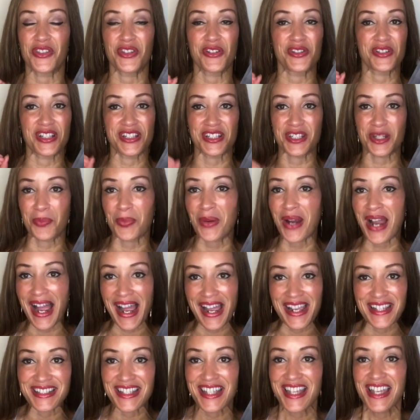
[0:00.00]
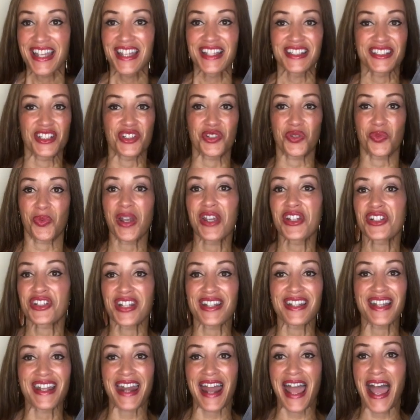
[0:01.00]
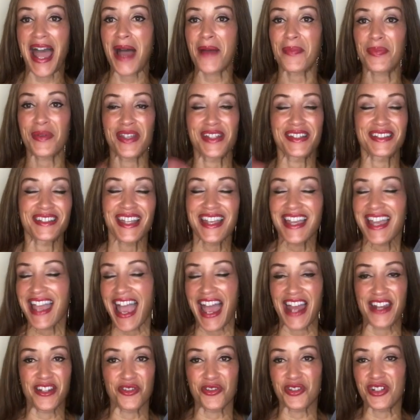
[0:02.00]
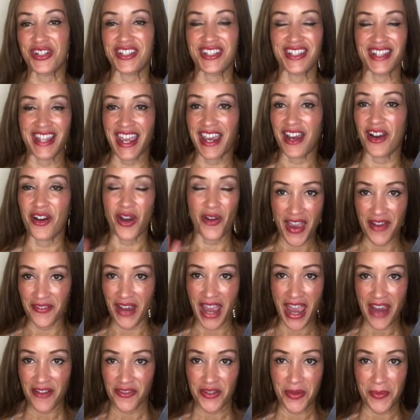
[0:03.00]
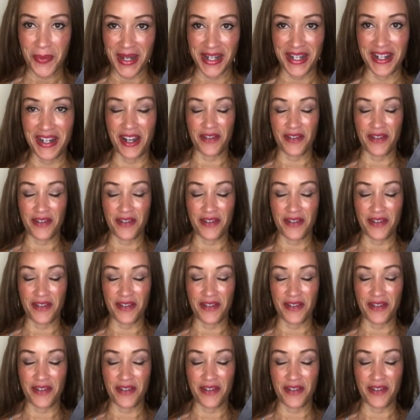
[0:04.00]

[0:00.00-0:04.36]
There's a surprise situation that happens and you're just there every minute